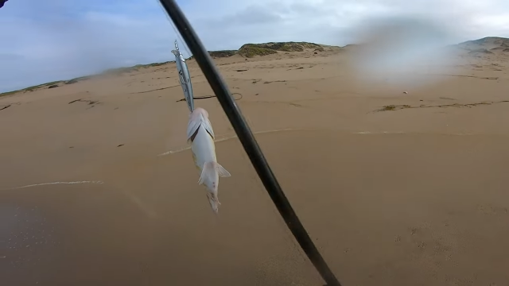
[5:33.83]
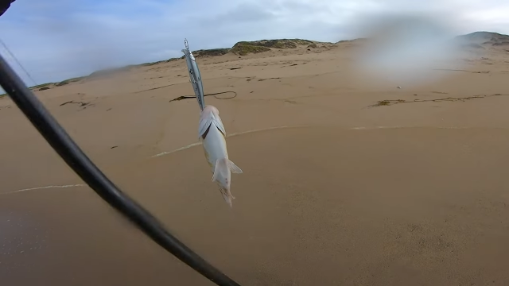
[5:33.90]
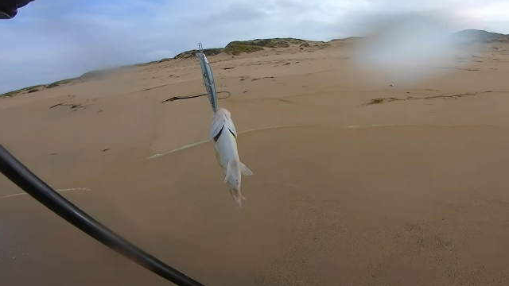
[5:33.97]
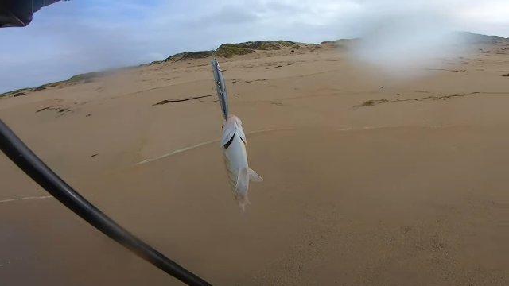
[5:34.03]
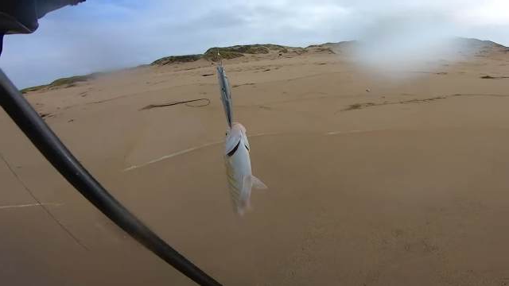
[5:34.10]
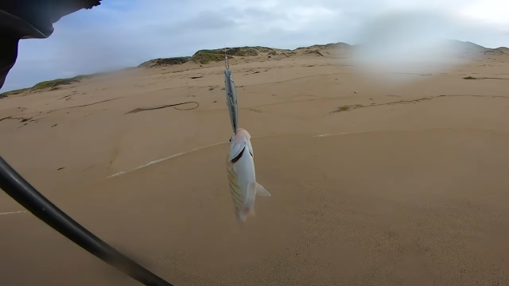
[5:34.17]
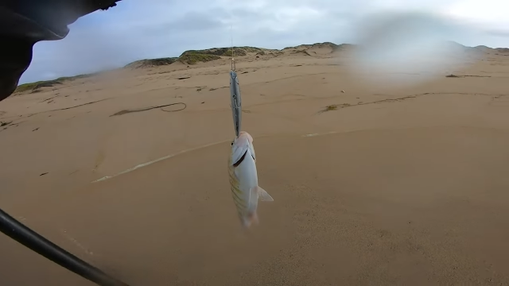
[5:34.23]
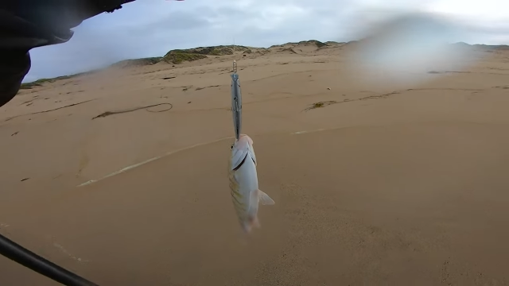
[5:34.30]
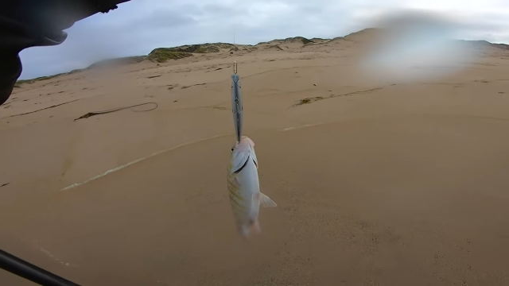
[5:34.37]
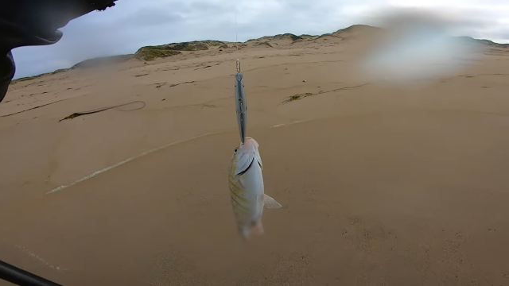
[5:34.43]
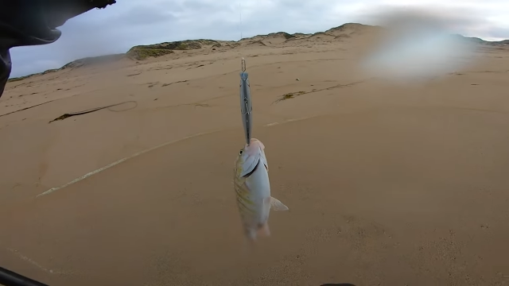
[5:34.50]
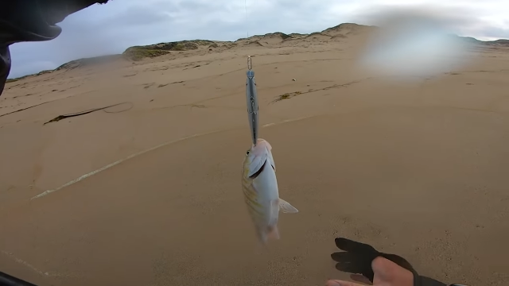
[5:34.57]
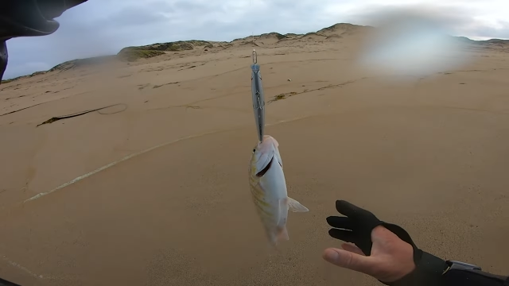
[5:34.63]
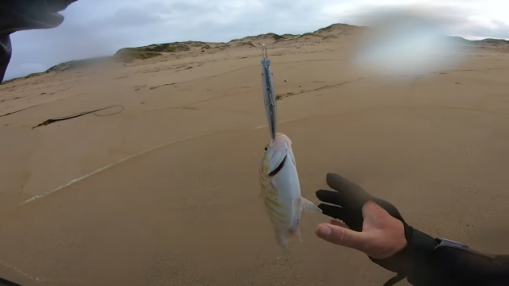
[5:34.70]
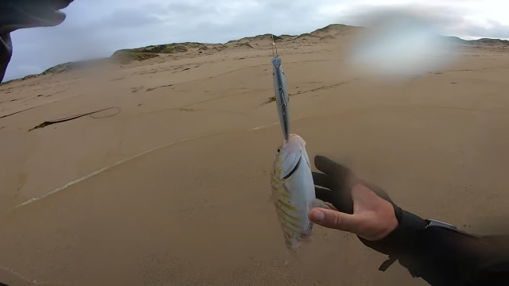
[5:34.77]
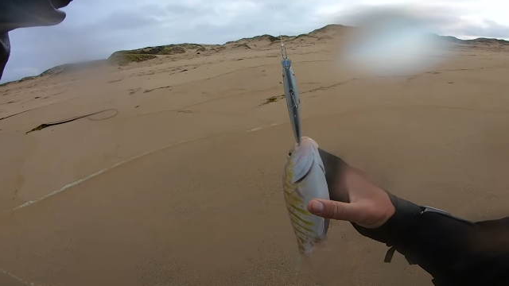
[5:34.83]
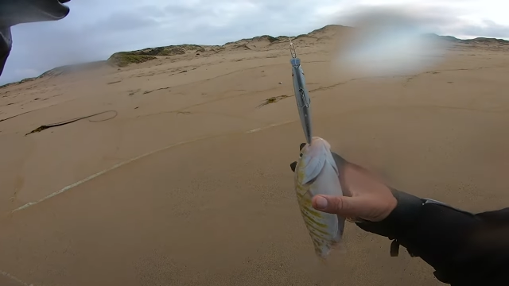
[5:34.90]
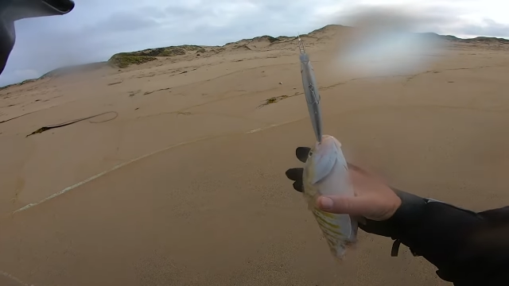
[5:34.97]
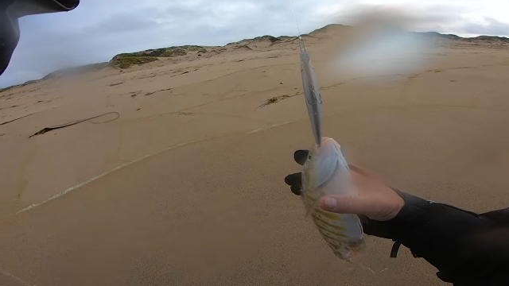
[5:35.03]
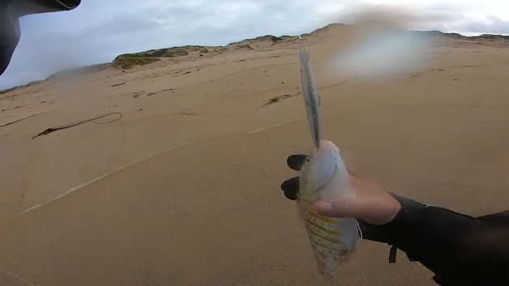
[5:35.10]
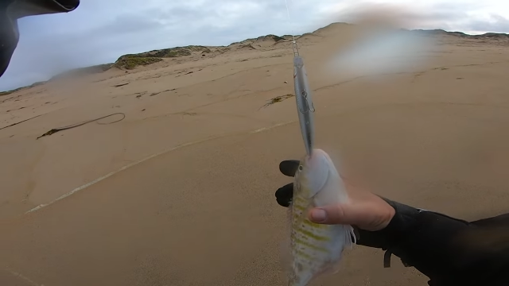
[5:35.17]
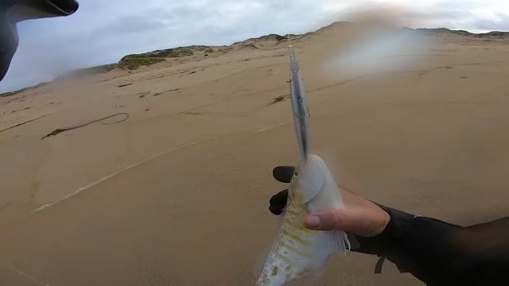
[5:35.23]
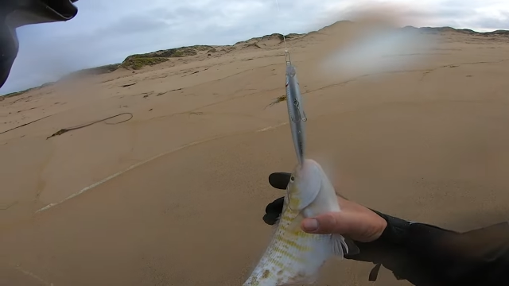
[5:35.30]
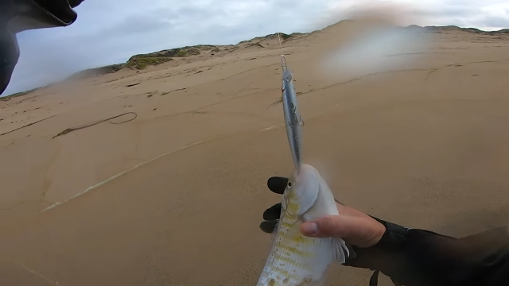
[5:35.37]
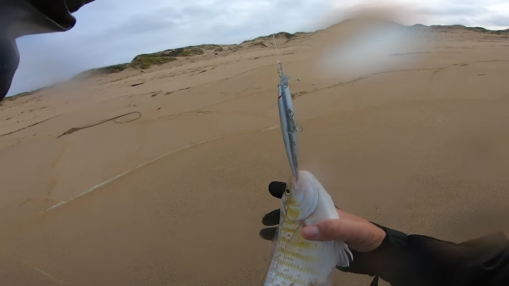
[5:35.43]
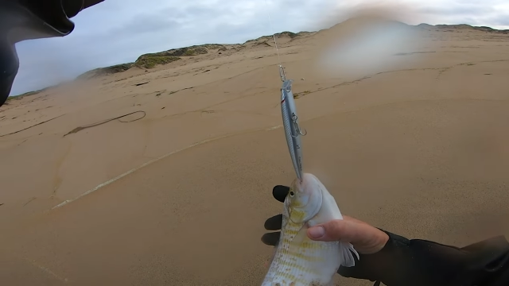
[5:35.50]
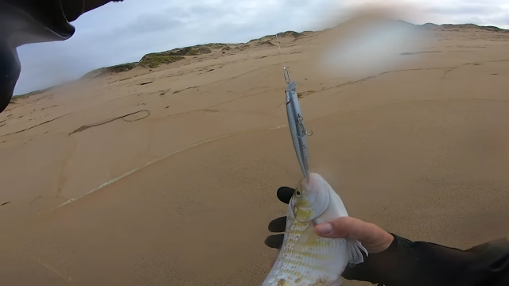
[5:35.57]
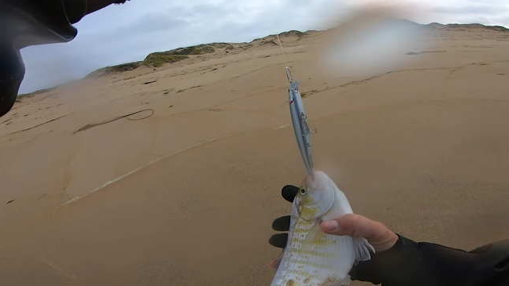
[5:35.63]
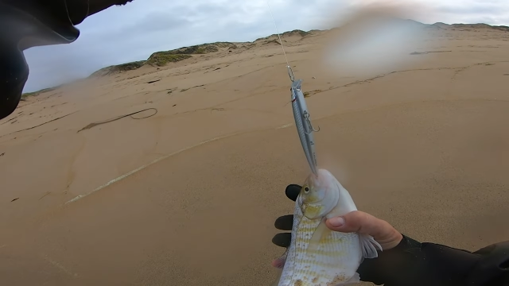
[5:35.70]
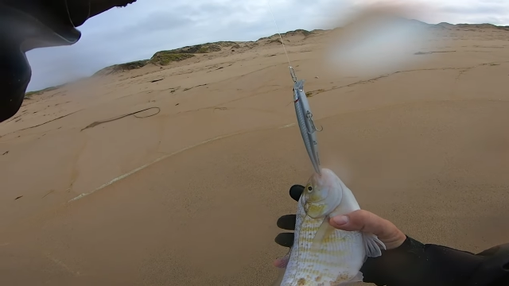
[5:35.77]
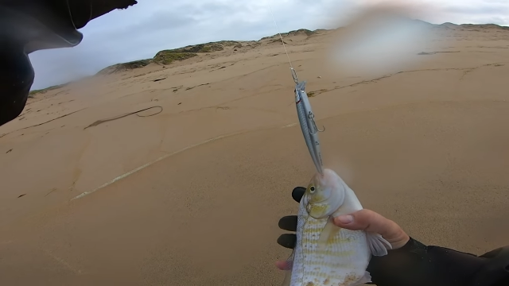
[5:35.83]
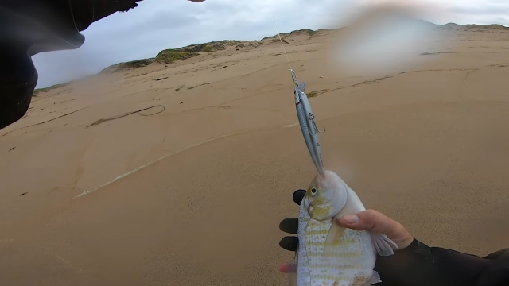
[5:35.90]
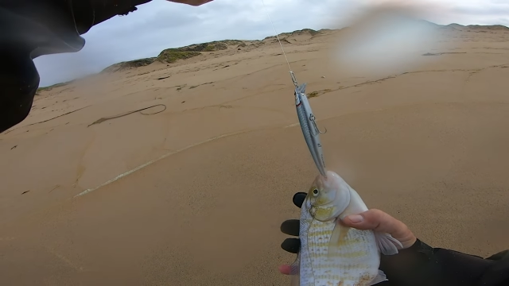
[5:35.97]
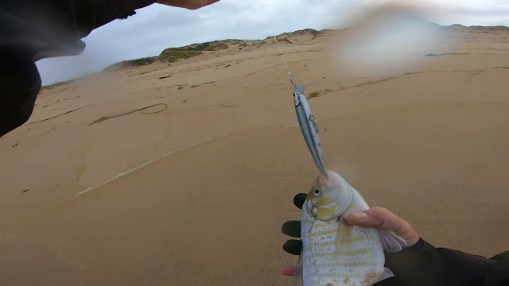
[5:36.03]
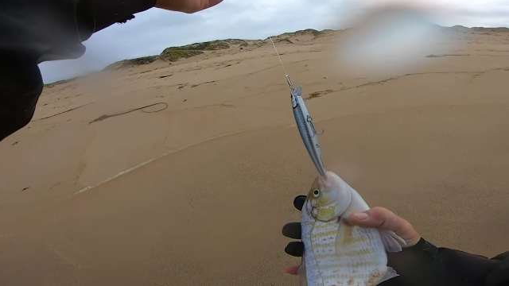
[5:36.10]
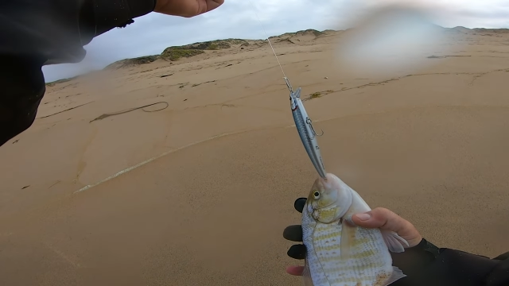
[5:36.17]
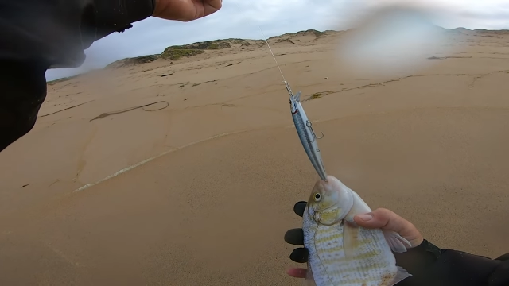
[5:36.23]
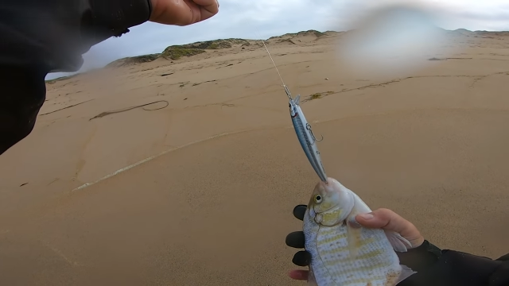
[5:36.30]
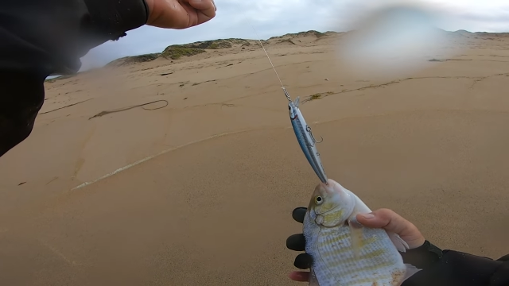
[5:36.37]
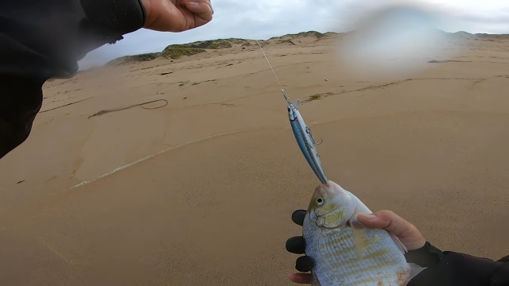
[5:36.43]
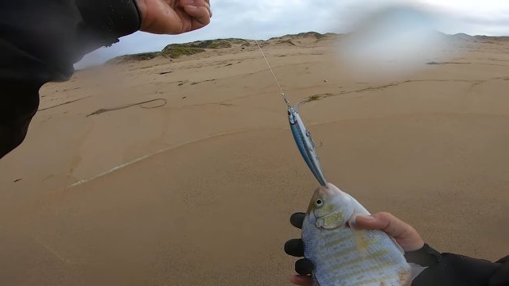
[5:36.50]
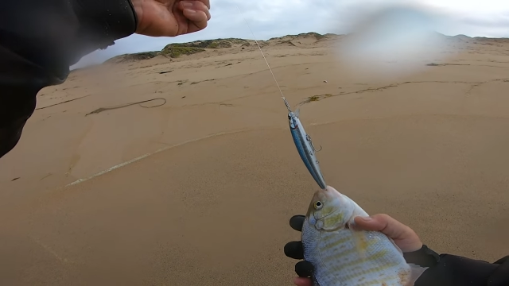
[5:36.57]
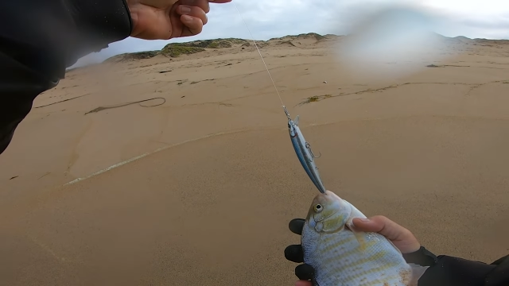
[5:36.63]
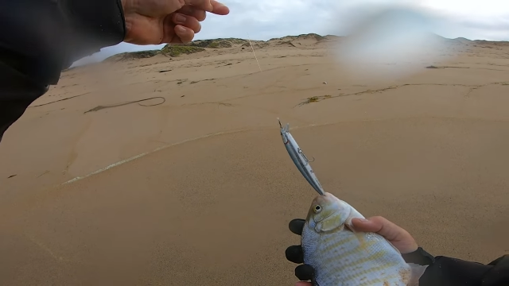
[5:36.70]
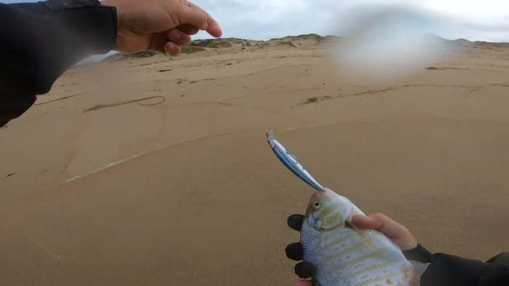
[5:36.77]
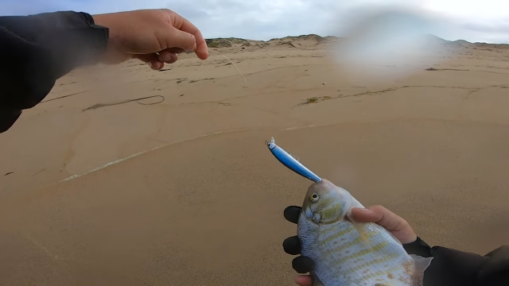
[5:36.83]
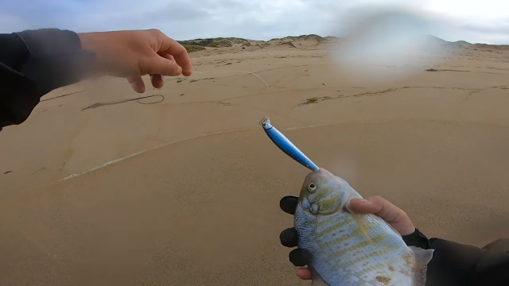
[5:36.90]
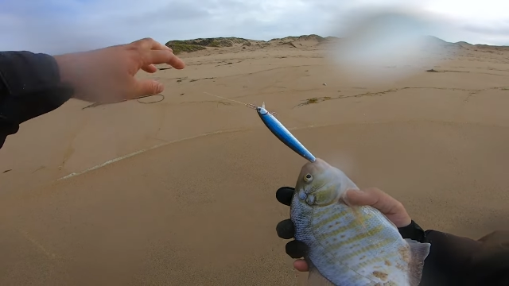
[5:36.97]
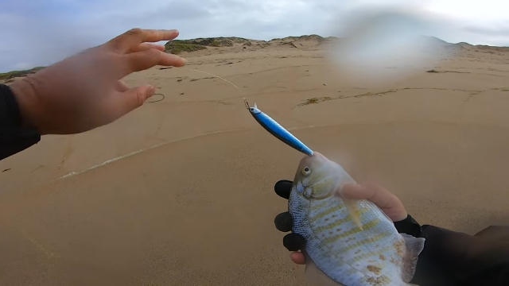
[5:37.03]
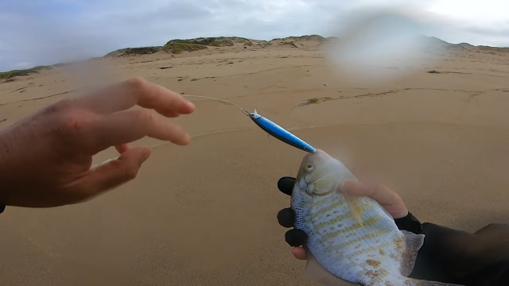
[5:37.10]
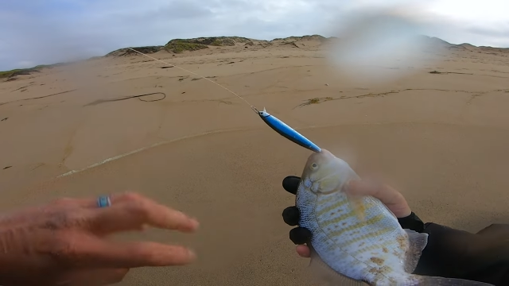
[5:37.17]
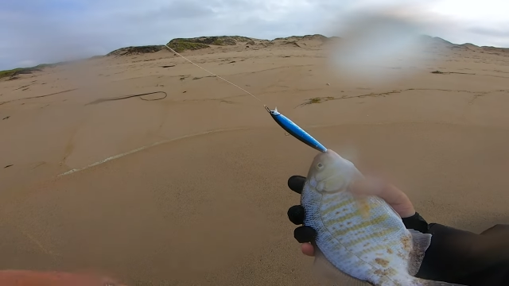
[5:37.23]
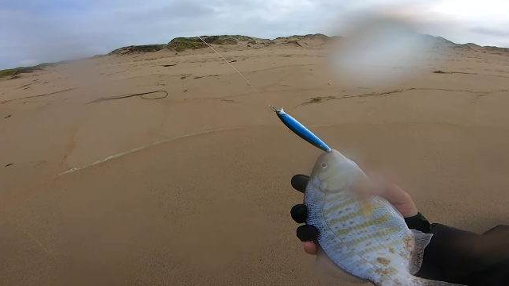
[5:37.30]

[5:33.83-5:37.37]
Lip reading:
No face is visible, so there are no lips to read.